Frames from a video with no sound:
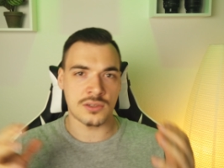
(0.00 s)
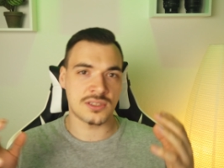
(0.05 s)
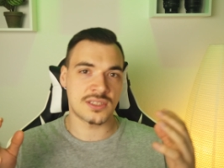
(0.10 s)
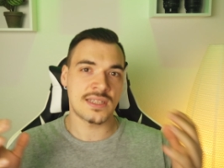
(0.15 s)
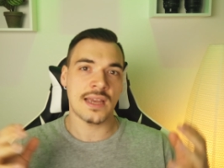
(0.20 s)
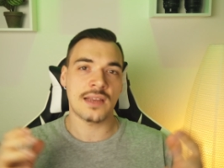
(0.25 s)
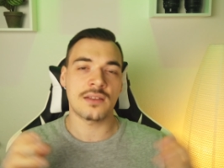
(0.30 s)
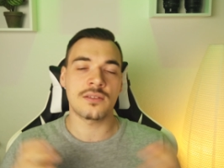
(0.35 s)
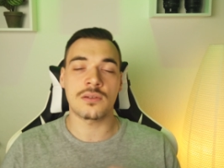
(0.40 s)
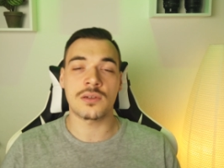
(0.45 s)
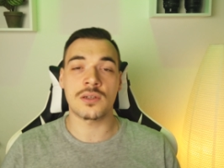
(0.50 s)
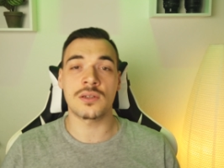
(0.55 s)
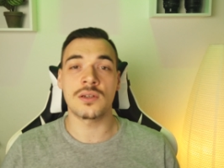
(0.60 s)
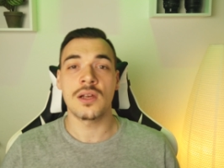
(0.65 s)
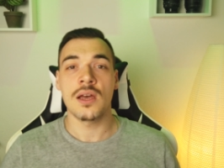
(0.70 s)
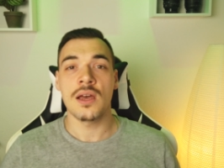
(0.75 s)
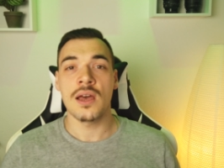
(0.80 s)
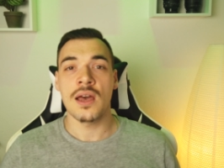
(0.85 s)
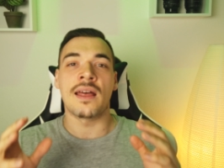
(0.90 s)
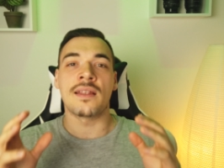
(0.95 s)
or sector,
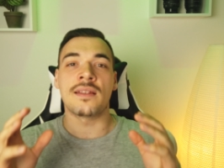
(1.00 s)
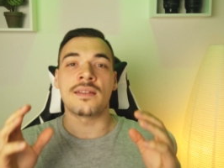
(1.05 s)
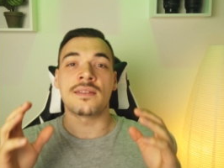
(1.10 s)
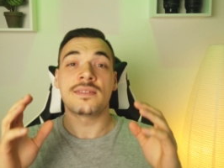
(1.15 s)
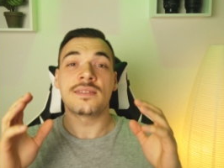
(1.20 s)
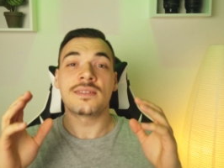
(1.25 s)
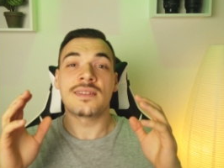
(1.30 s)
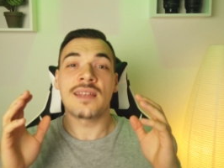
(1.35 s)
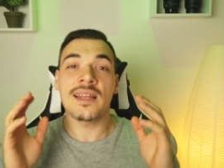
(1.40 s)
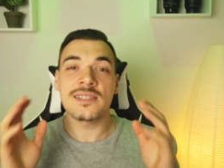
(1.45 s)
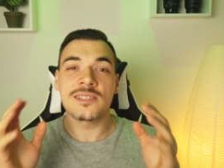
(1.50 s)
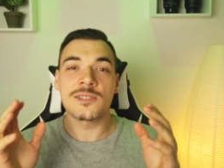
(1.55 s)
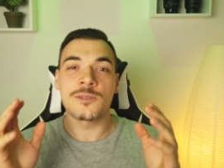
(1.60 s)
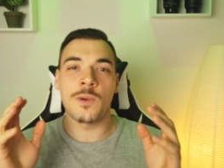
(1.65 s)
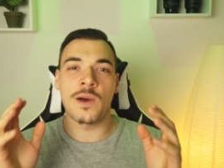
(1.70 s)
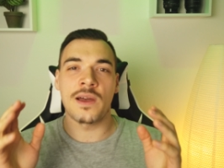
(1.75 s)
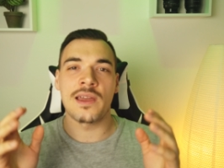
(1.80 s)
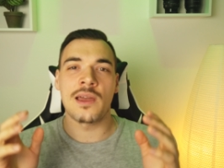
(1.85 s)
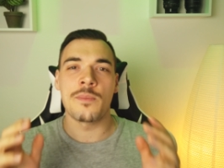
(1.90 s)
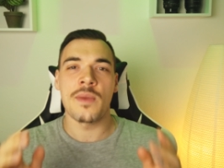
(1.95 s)
and that's
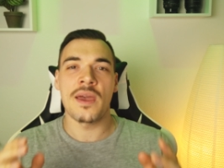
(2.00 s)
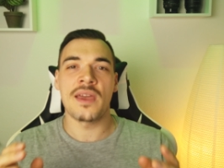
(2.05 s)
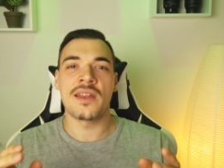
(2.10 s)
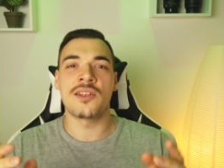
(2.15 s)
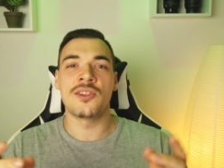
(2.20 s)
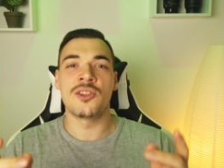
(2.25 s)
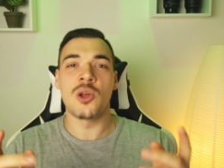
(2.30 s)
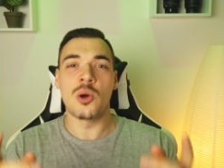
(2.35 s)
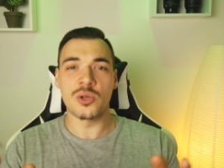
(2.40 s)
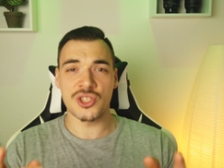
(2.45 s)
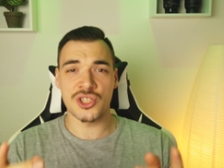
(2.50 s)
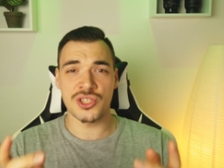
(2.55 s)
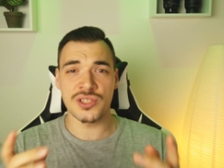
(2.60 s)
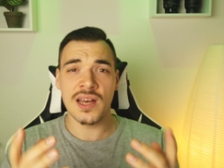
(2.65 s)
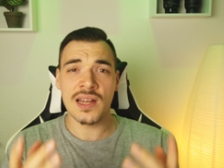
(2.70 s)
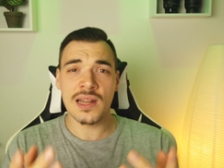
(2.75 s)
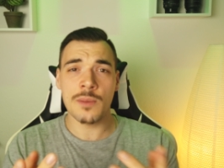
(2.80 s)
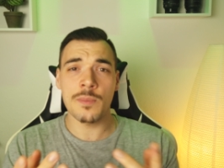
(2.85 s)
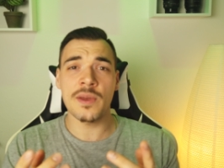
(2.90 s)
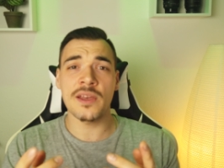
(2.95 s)
why I made a Notion
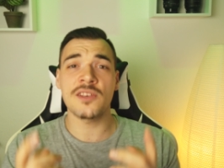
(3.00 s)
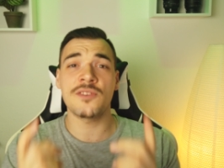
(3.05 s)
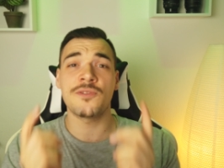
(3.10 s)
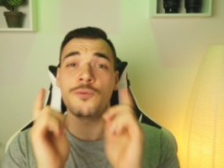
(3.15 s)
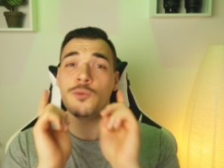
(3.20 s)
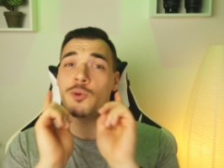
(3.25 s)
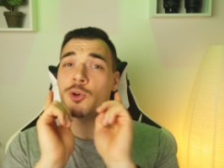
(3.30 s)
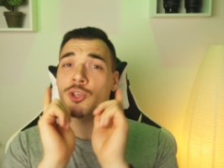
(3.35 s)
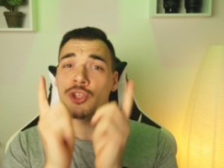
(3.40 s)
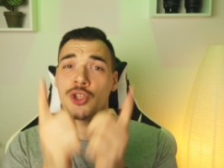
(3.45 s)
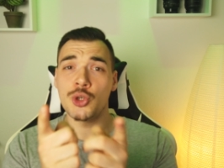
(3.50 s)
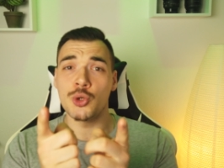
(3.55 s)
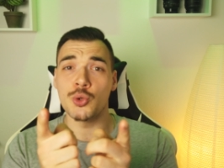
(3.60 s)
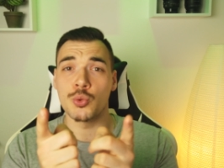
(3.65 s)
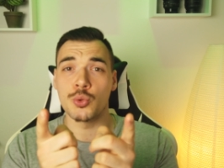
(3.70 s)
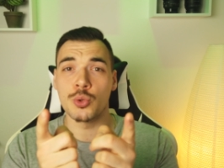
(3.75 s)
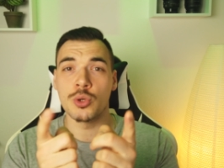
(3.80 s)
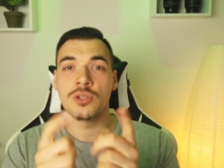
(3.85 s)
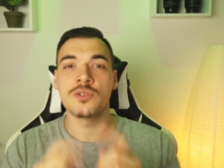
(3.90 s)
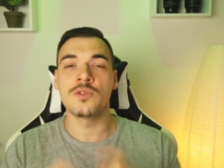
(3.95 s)
database for you